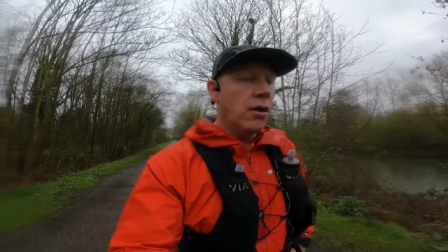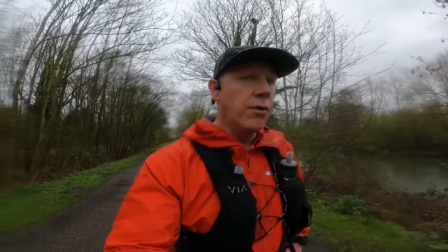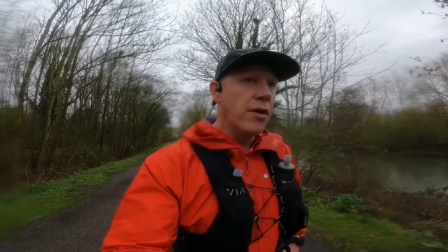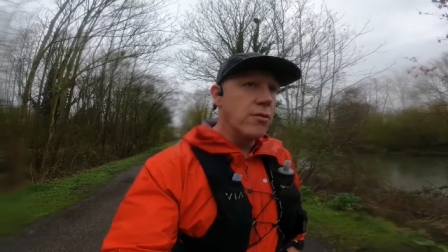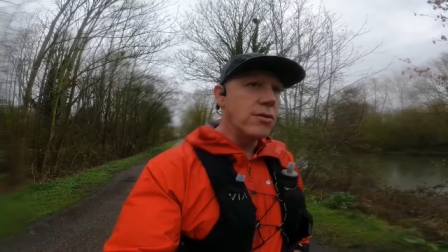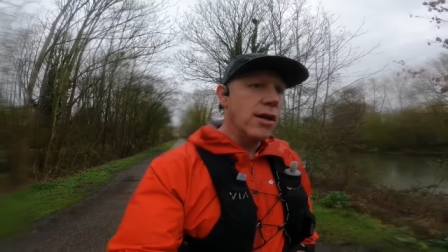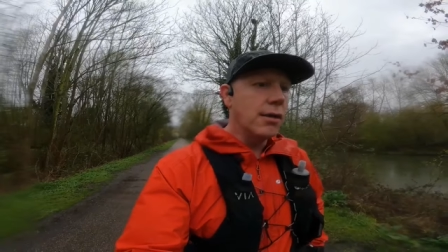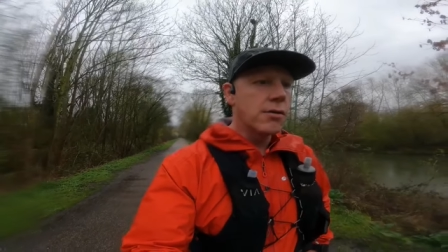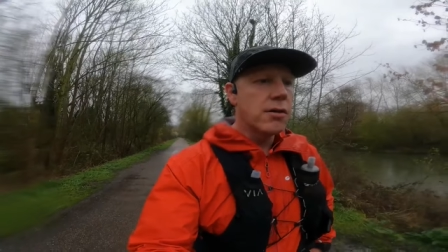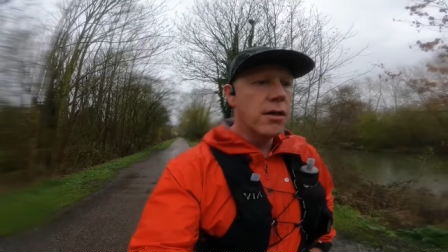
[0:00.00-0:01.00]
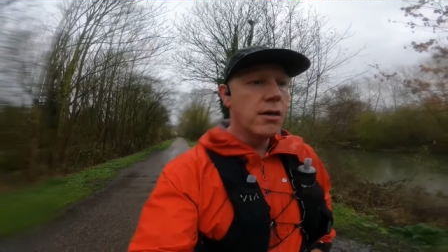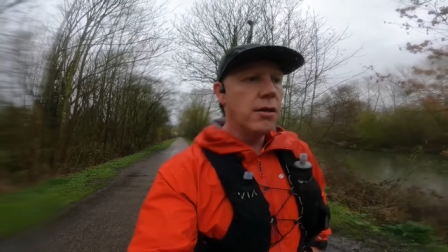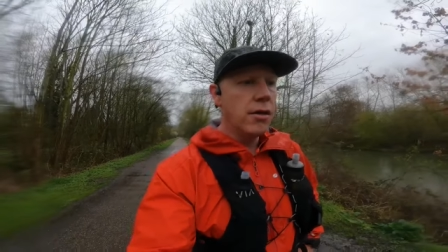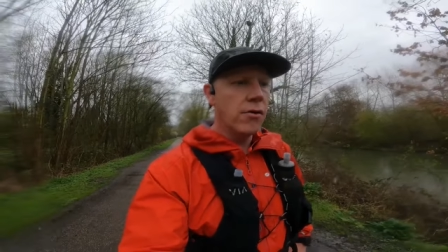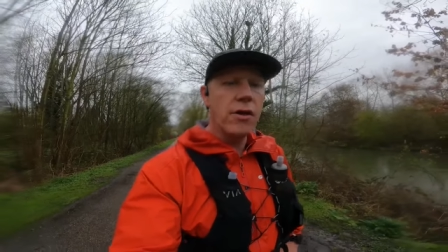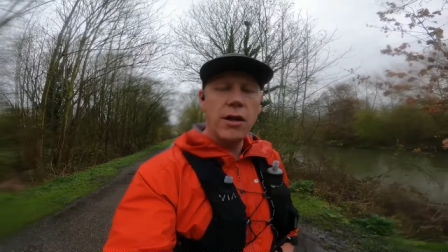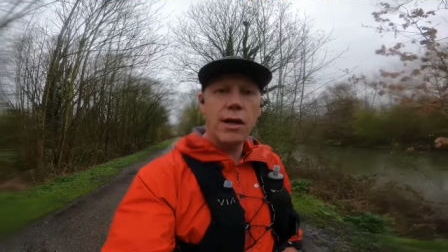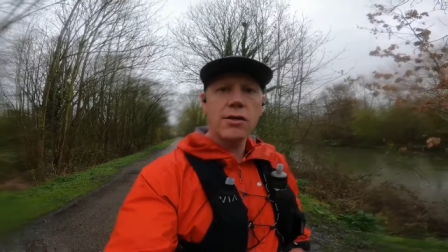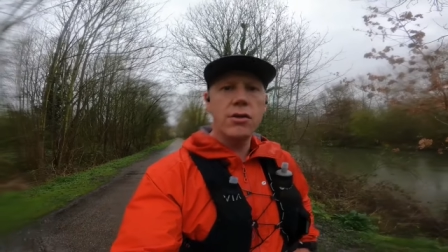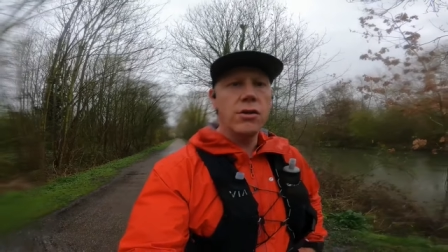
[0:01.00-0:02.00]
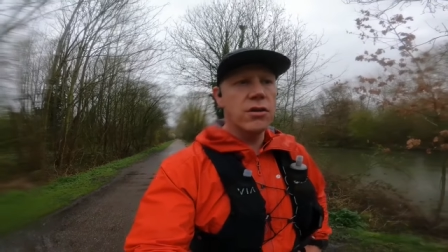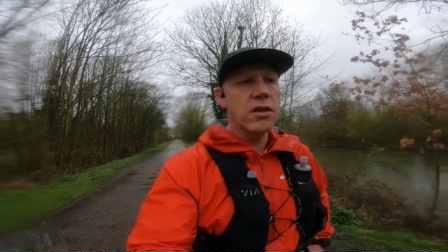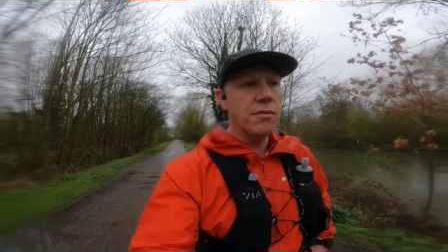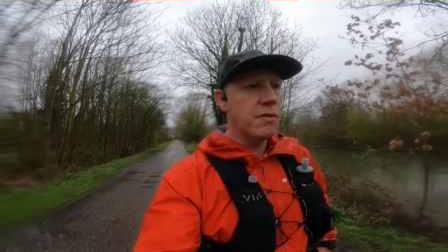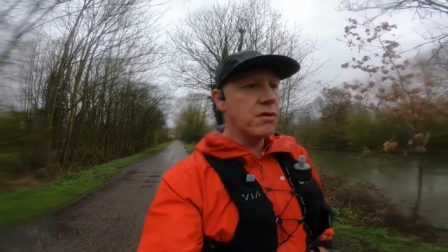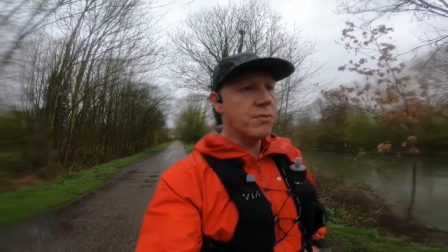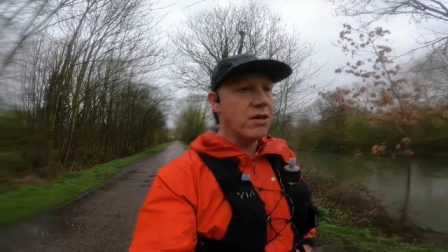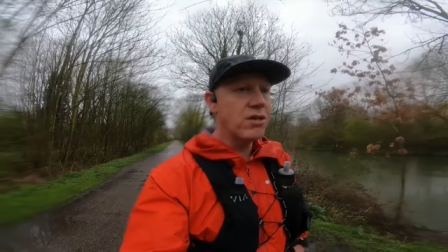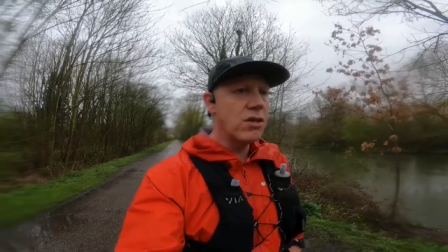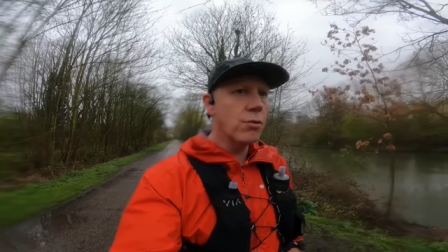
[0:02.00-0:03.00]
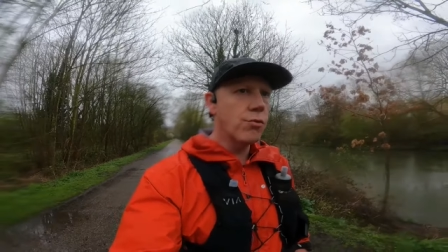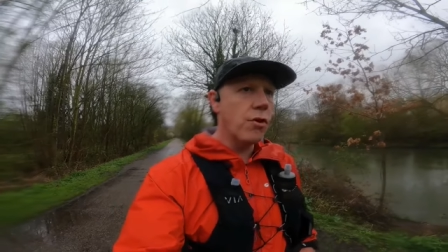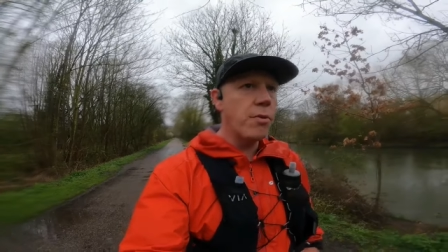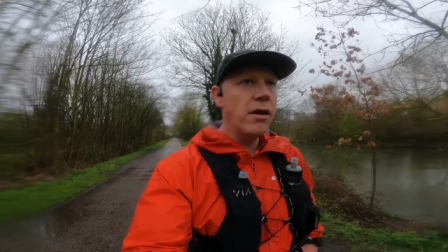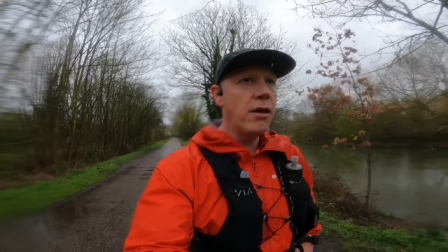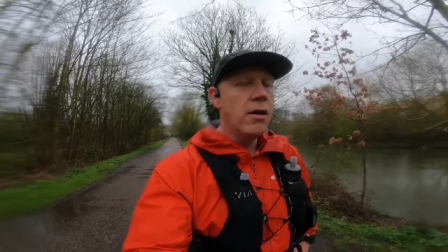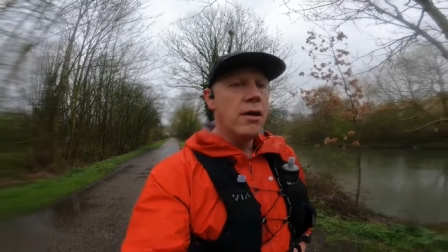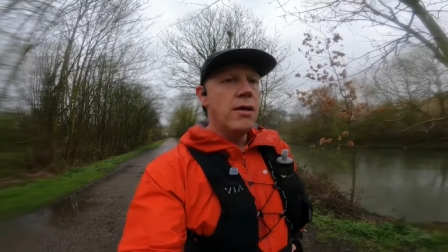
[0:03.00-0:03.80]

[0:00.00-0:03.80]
on those lugs, all right, the lugs are not the deepest, but it's still grippy.